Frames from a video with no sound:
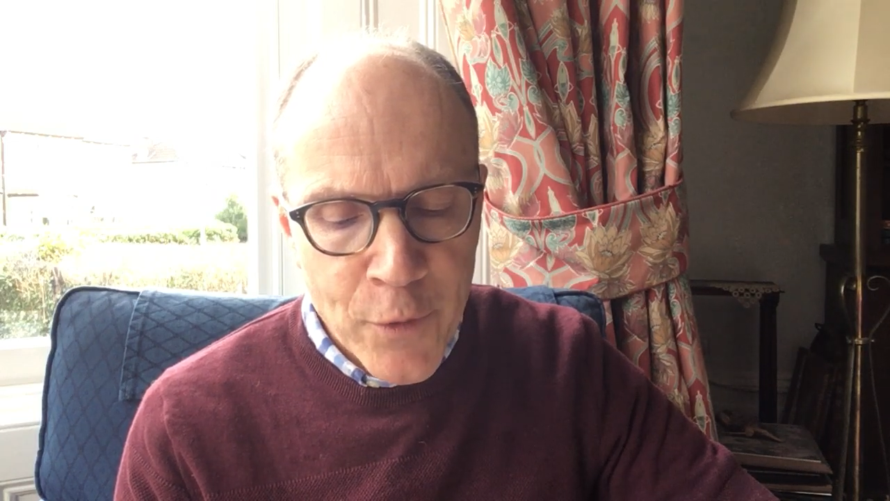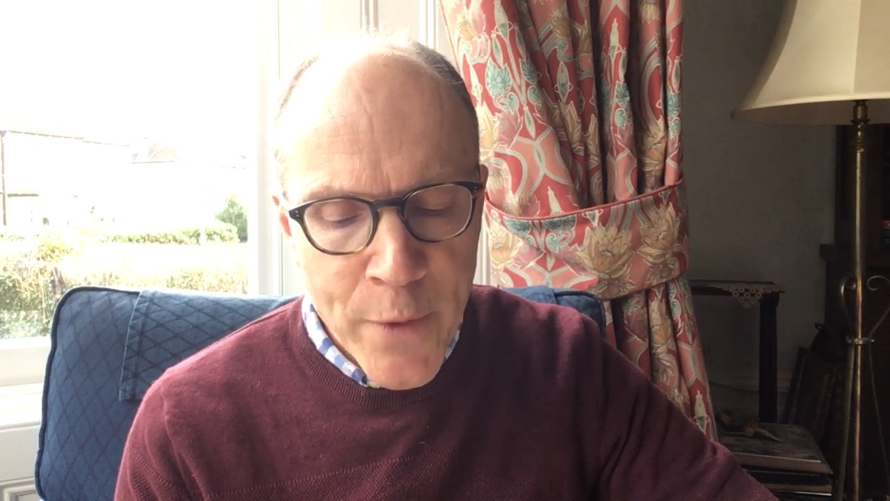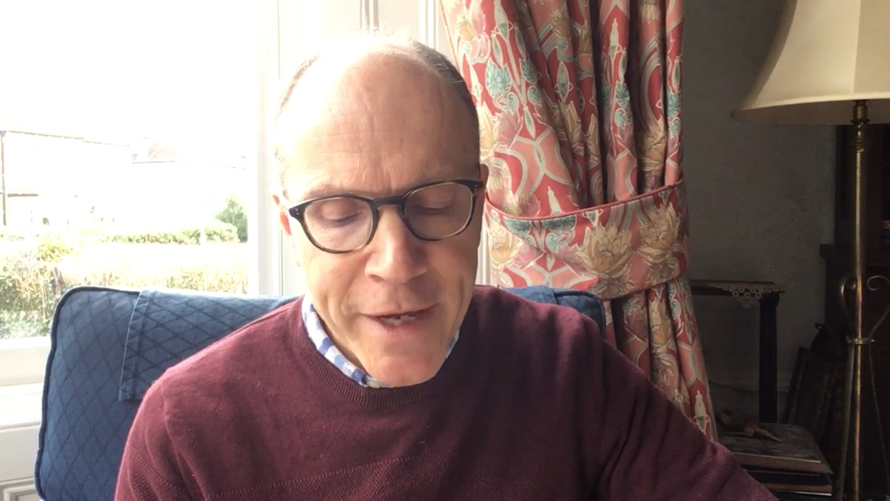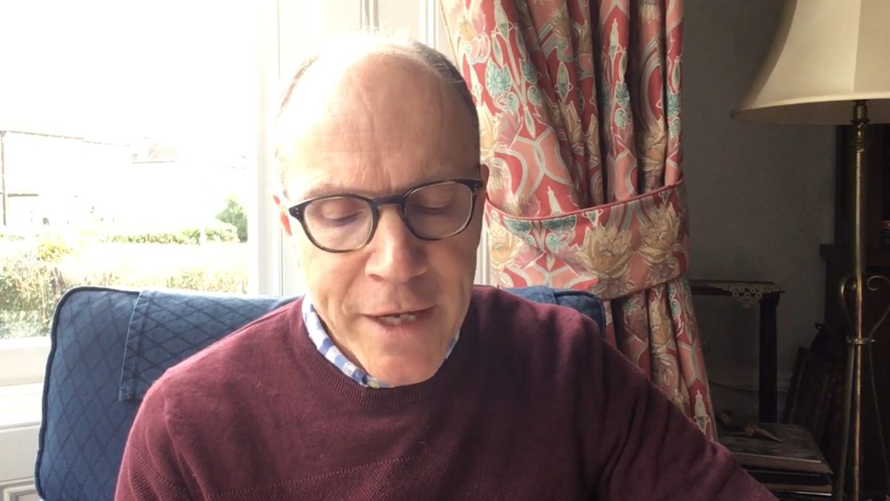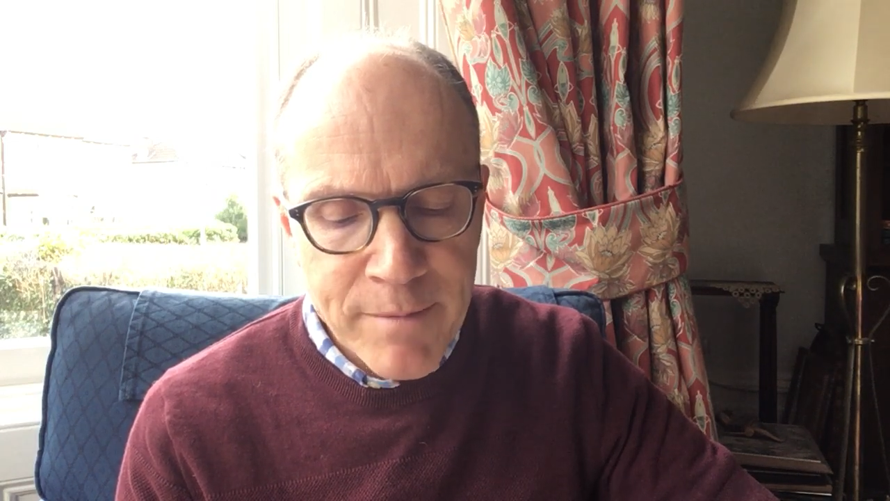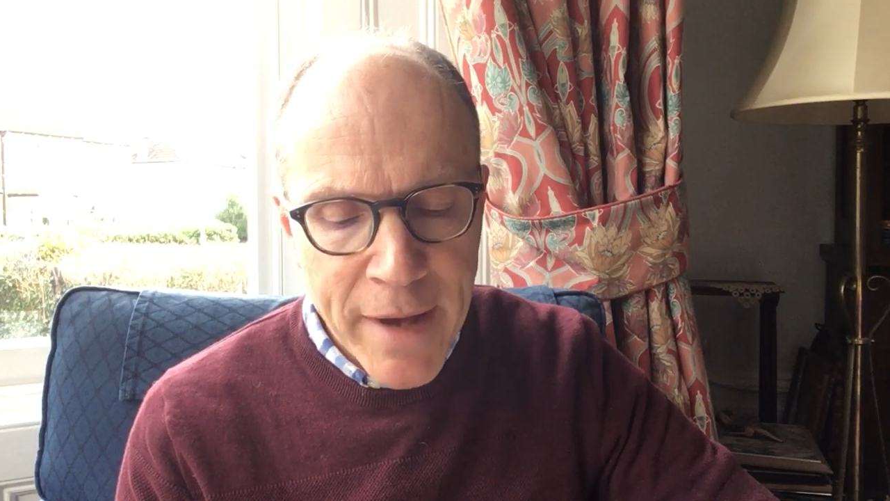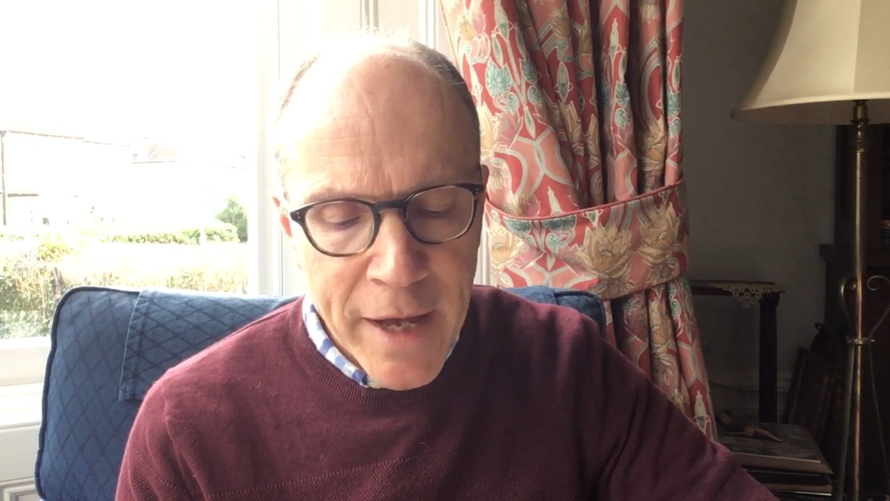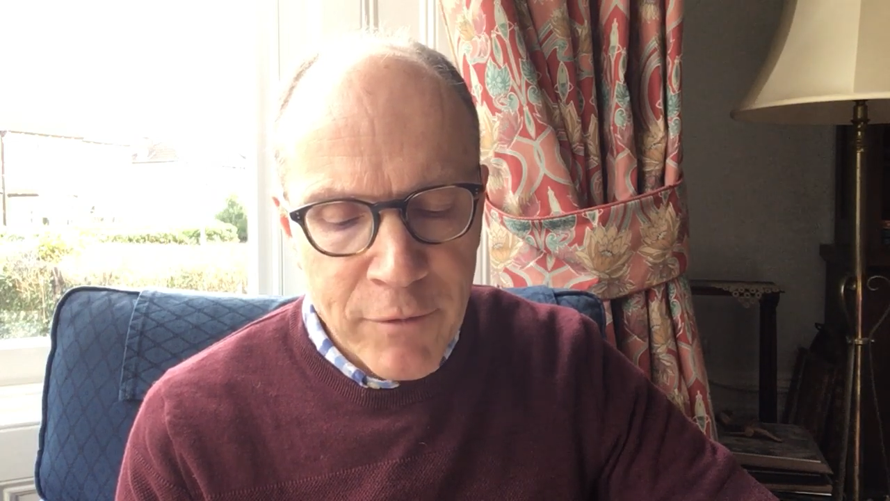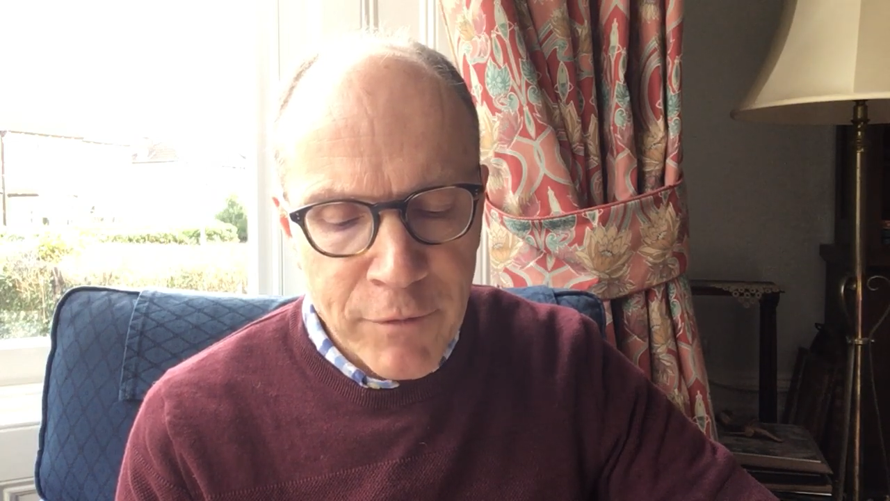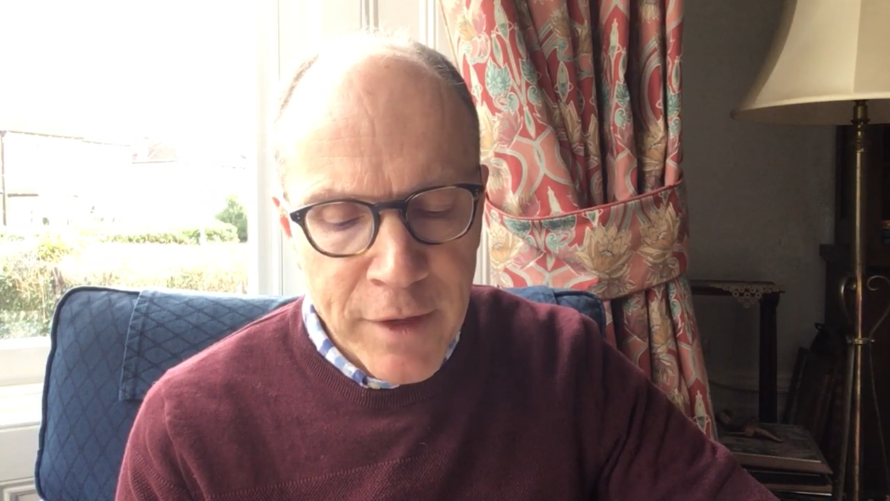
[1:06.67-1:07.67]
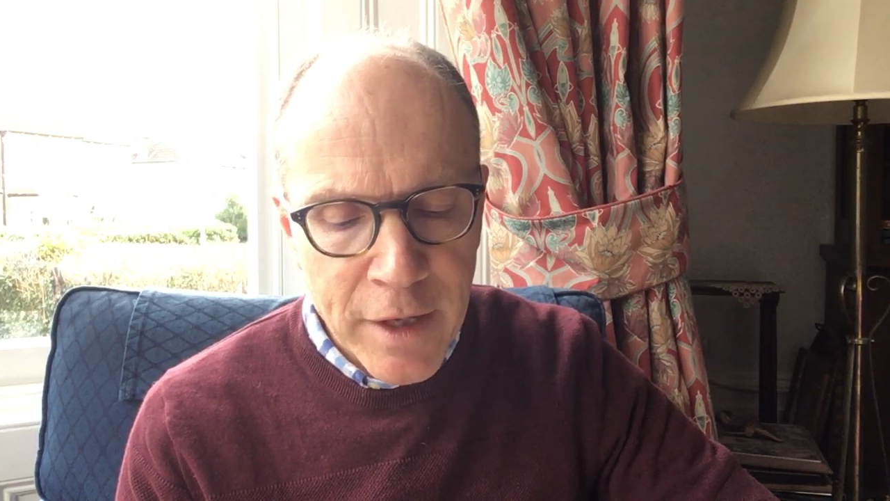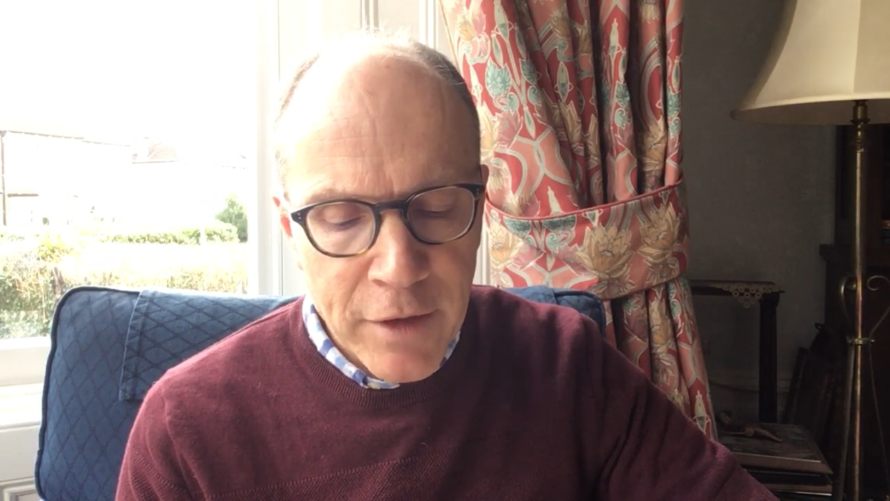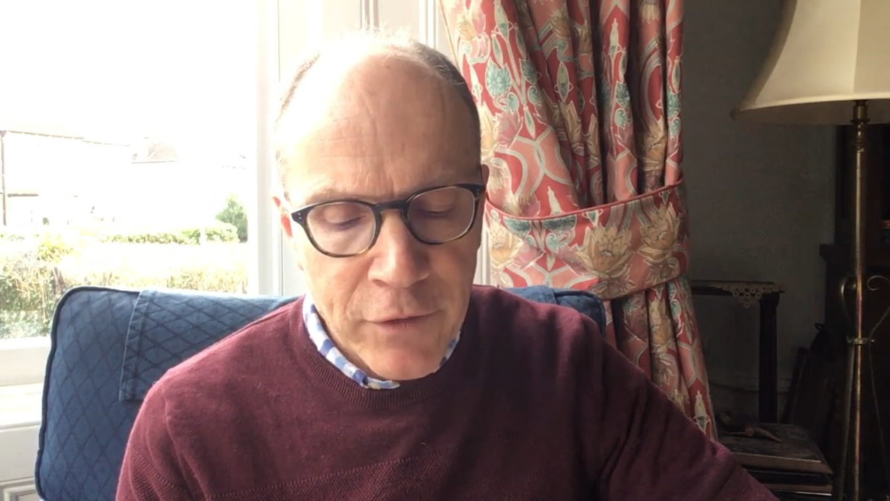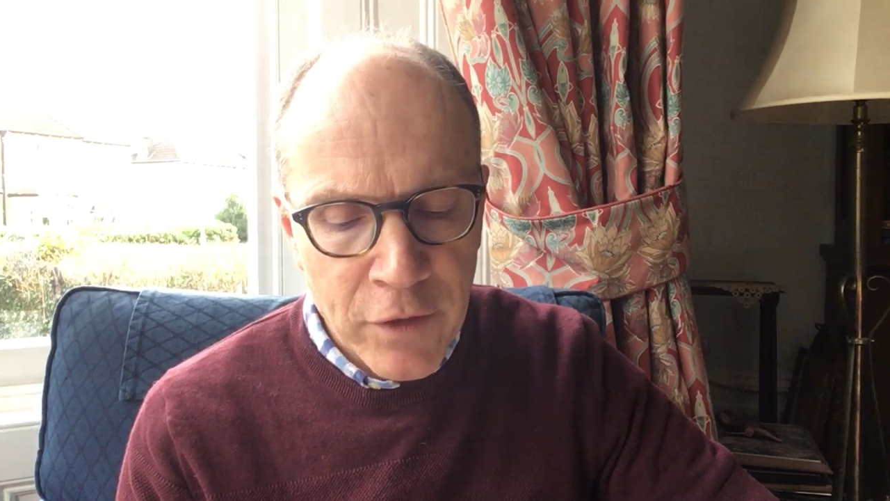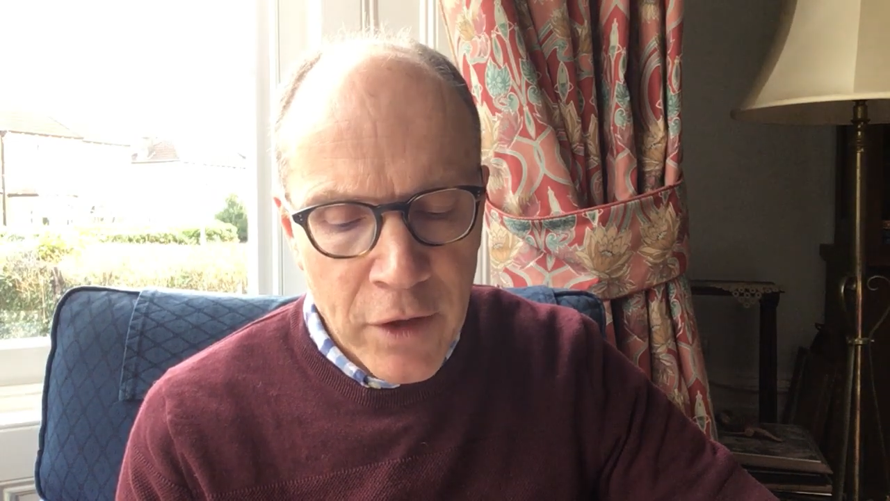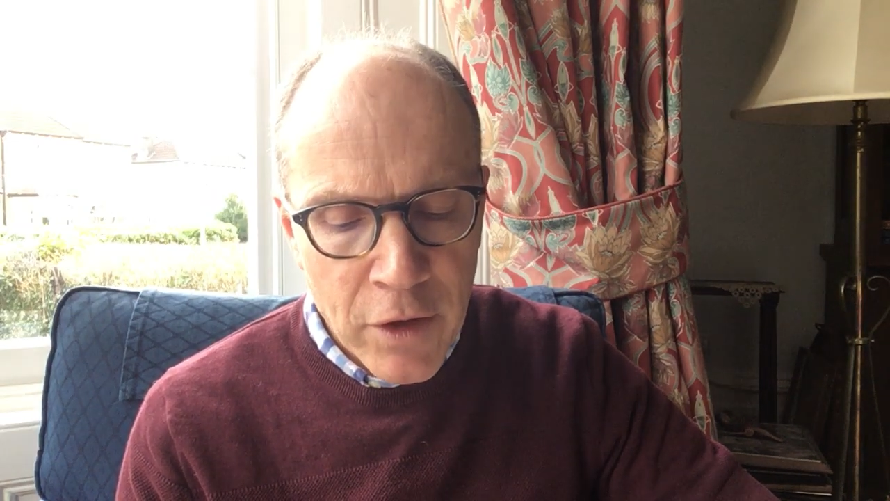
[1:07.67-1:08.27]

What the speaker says: wicked man flees,